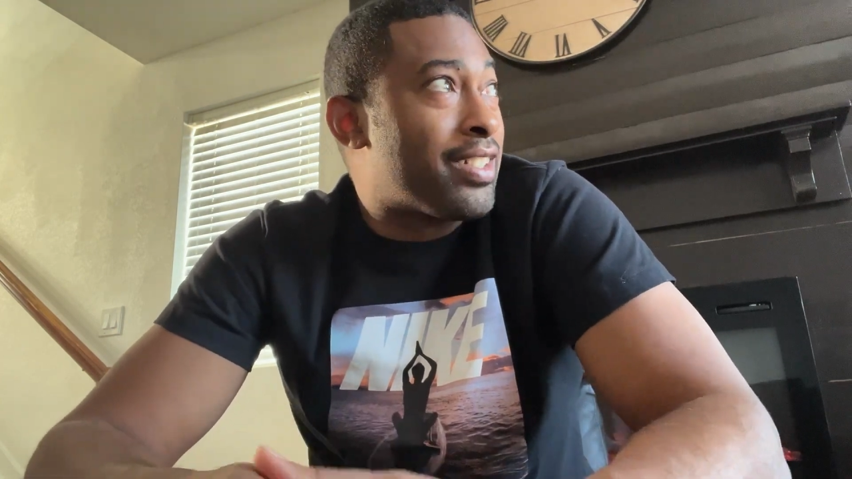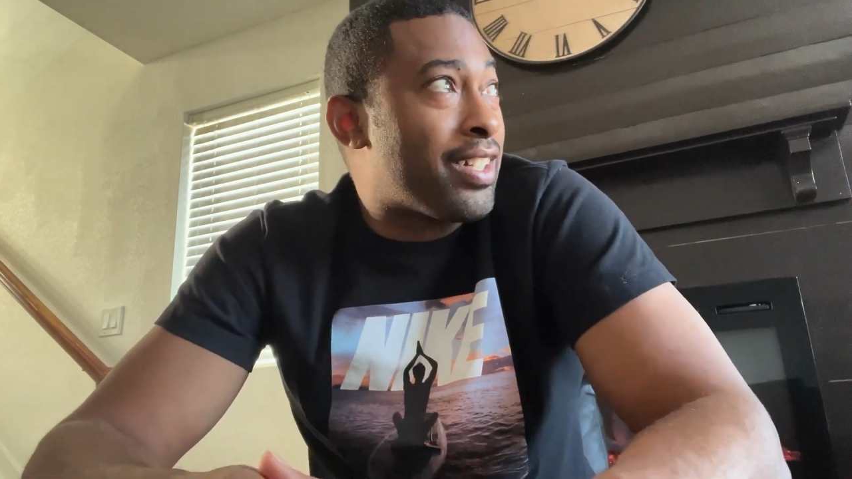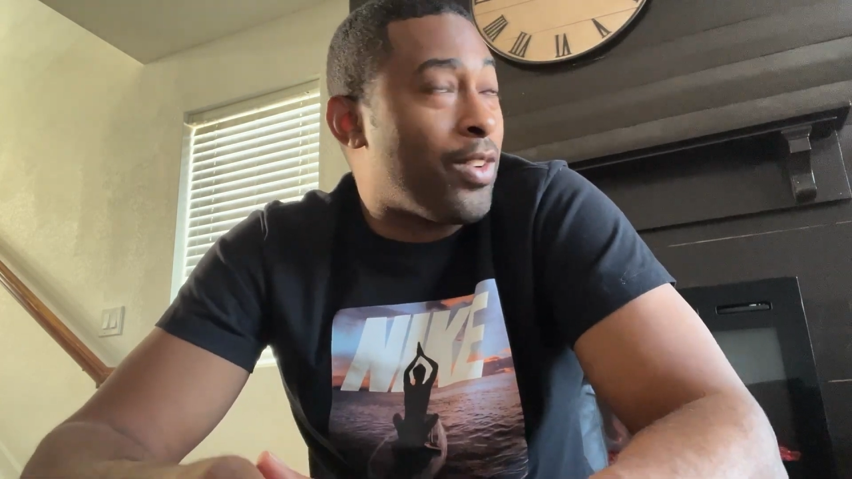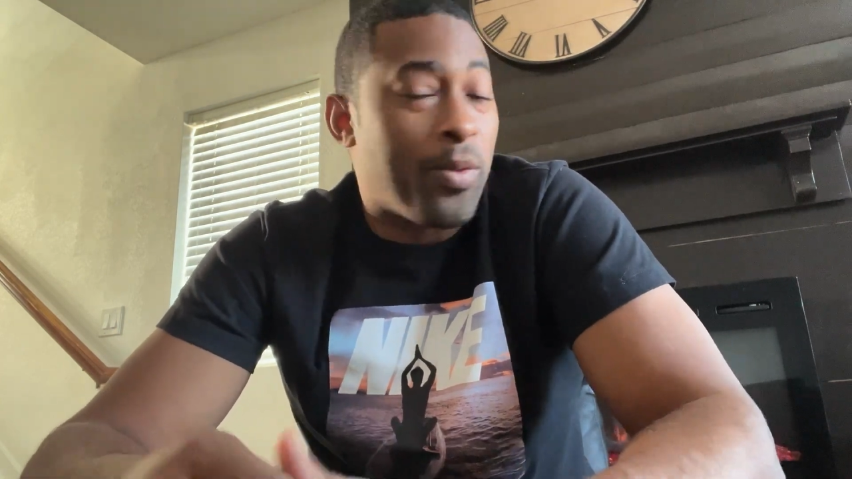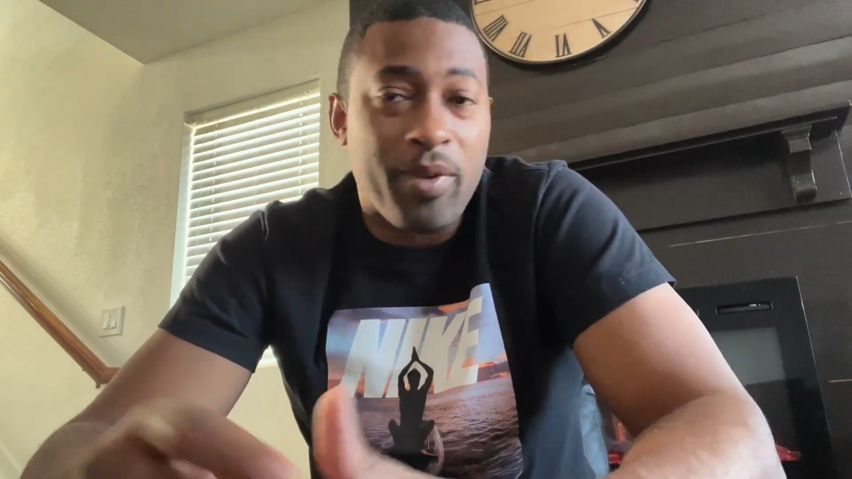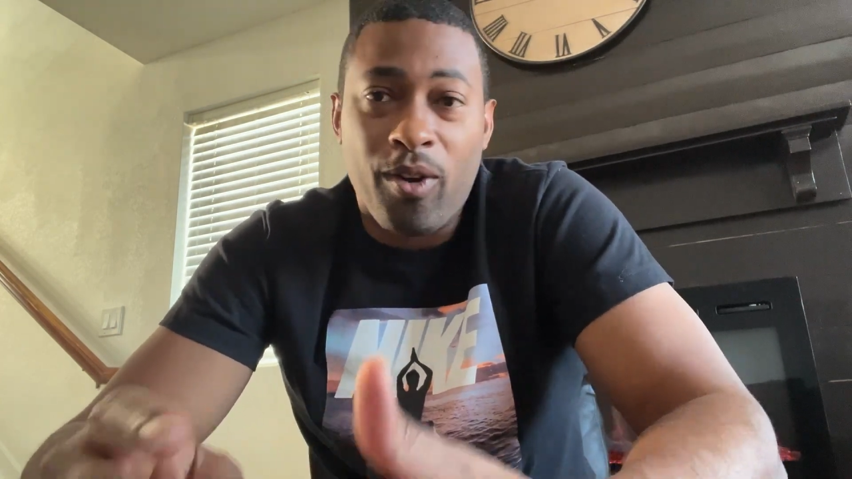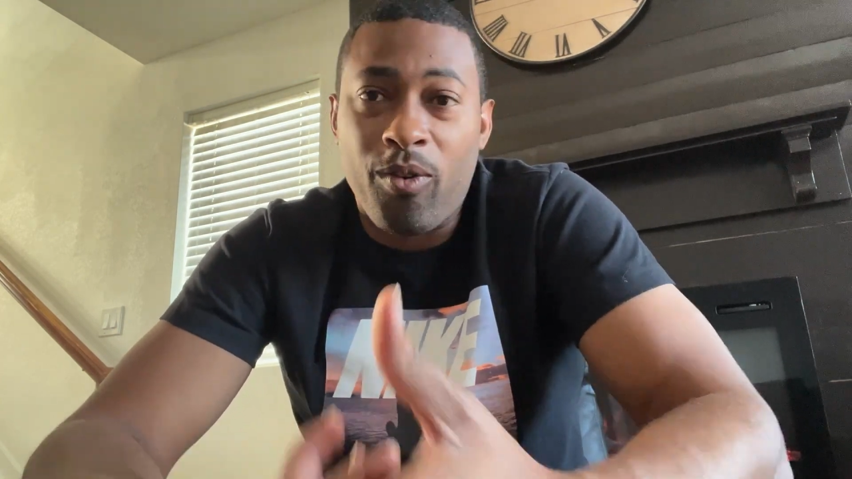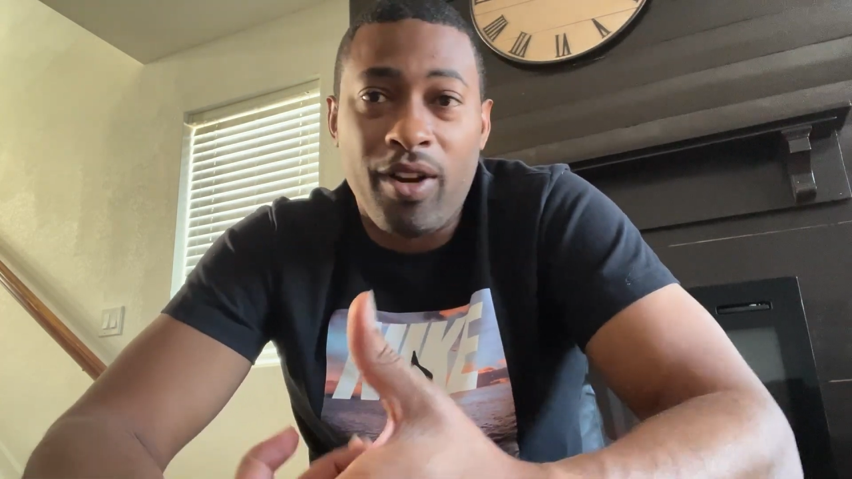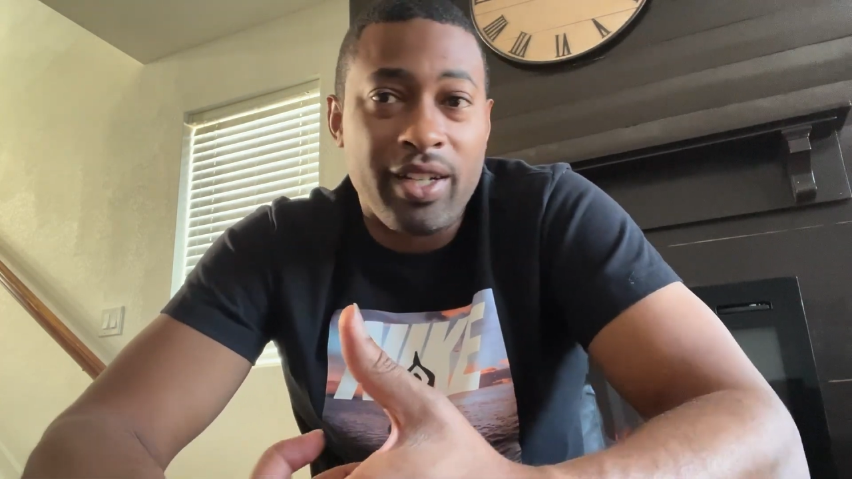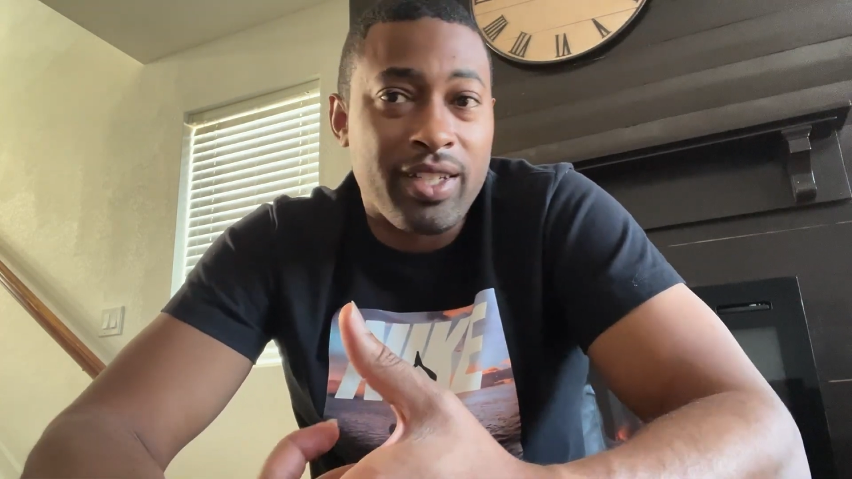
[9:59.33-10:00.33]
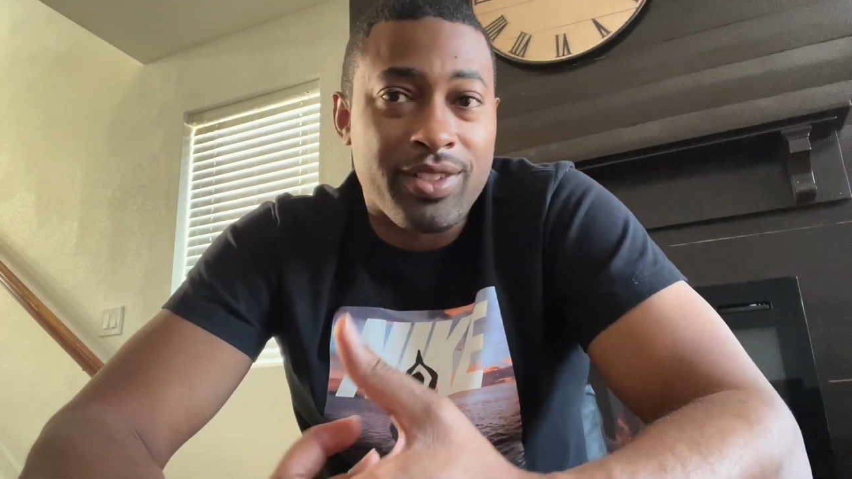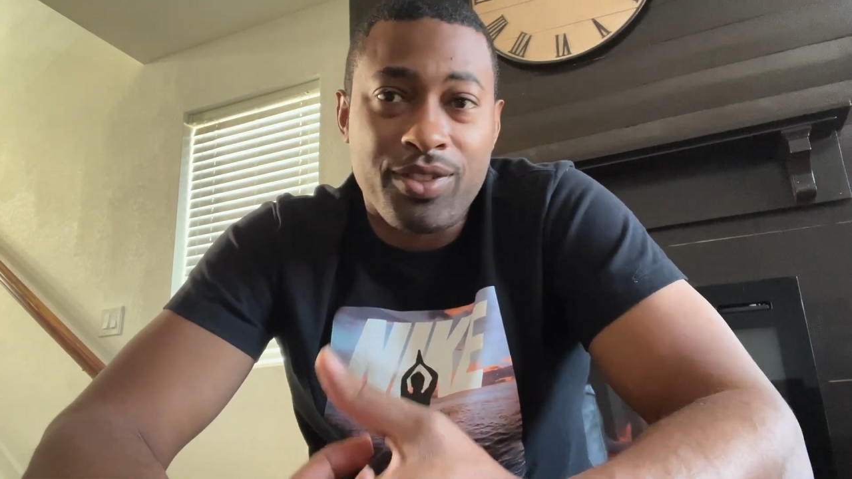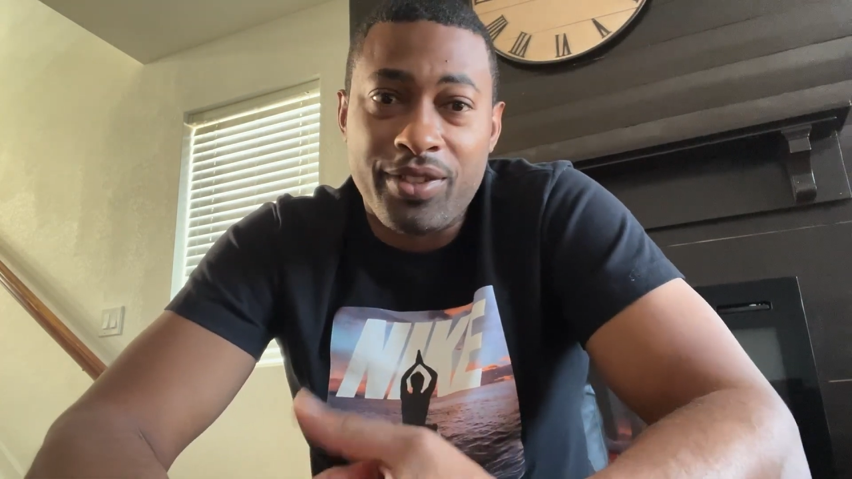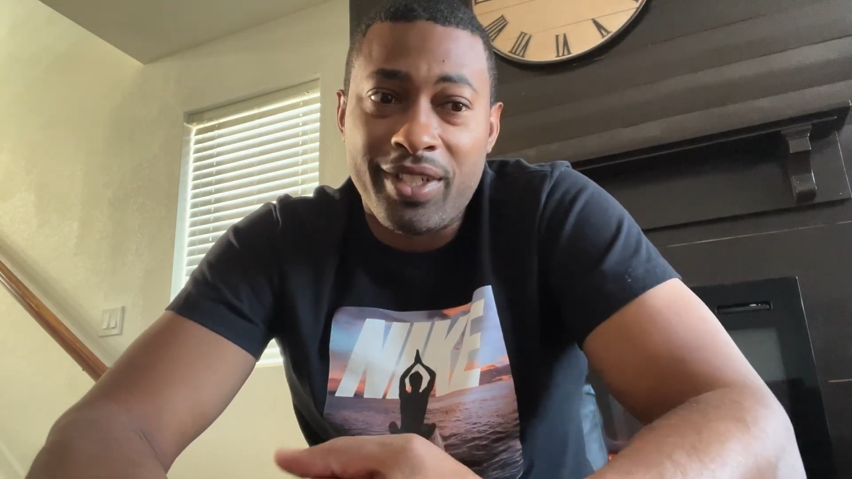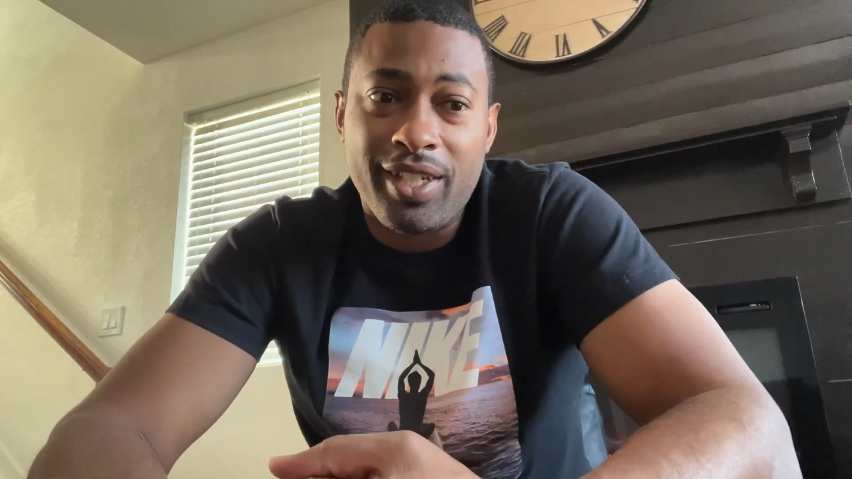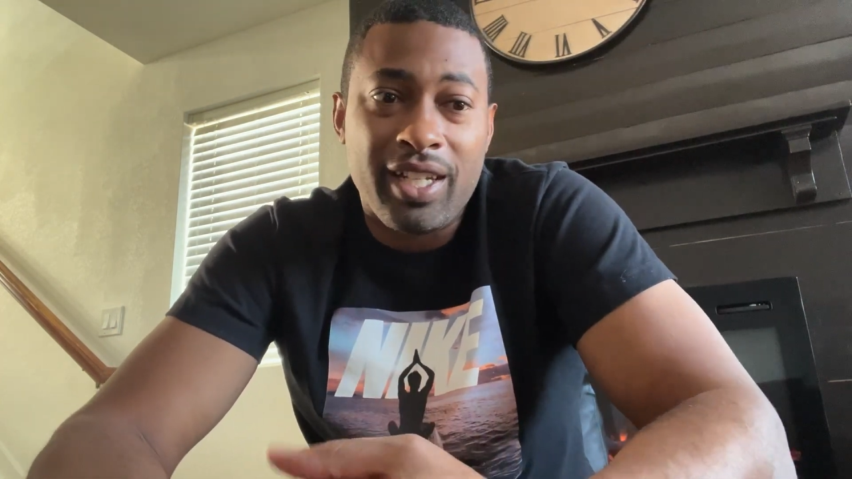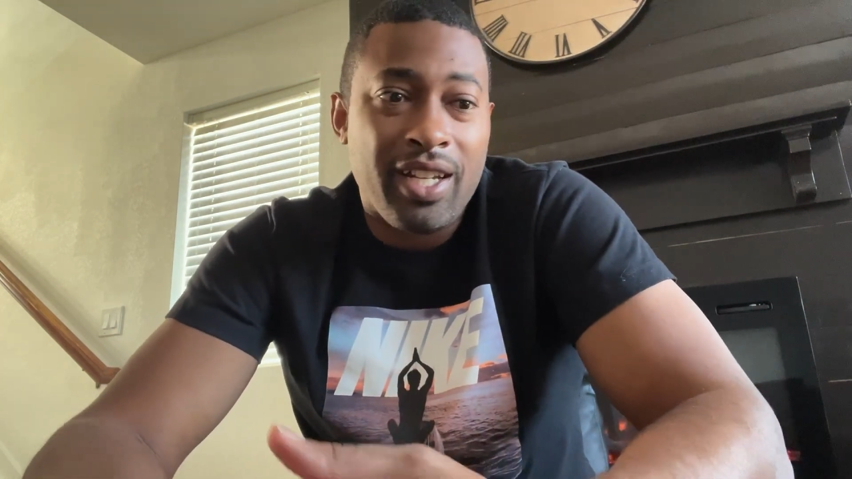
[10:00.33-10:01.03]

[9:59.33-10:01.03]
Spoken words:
The whole marijuana industry,